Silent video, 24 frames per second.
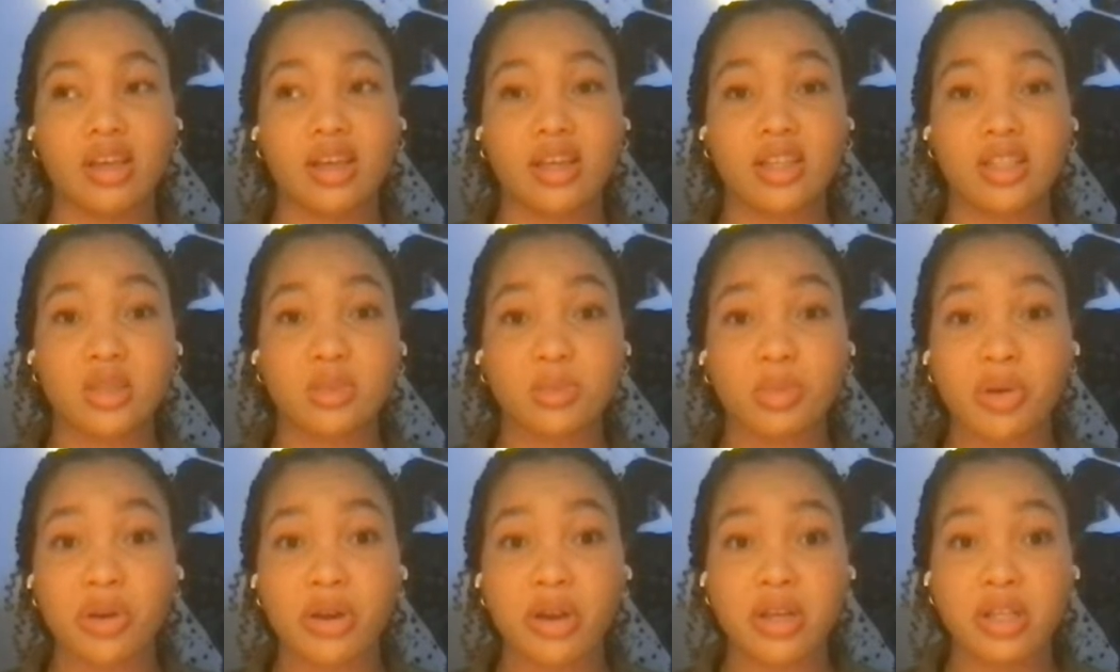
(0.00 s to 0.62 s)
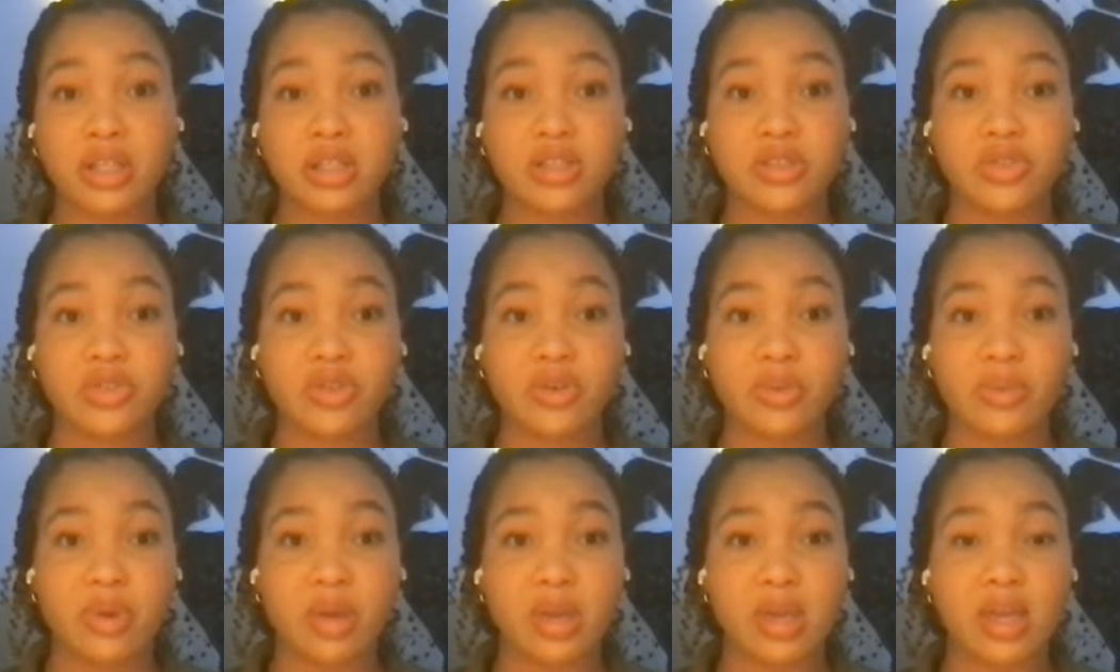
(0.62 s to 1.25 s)
experience
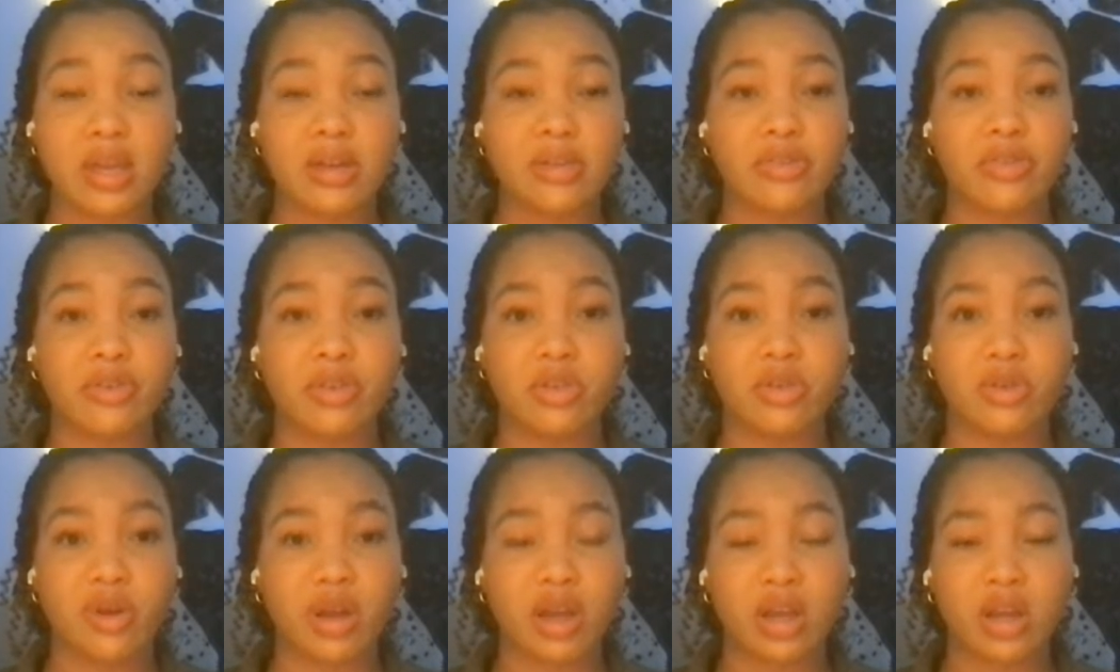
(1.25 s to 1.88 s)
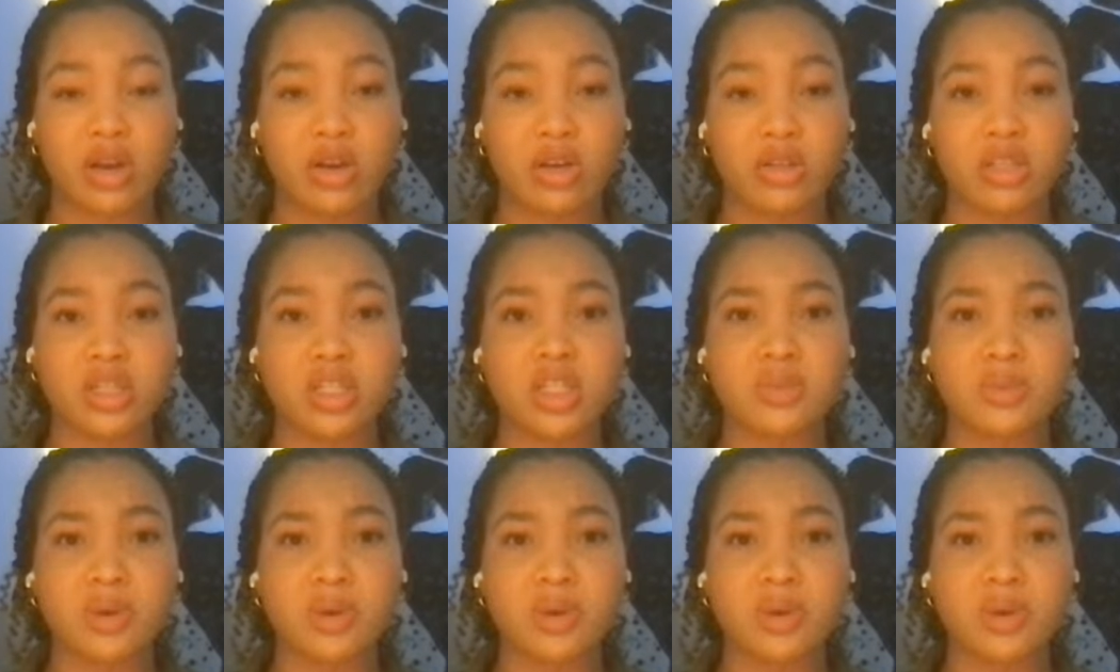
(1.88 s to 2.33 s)
for me and for the reggae girlz,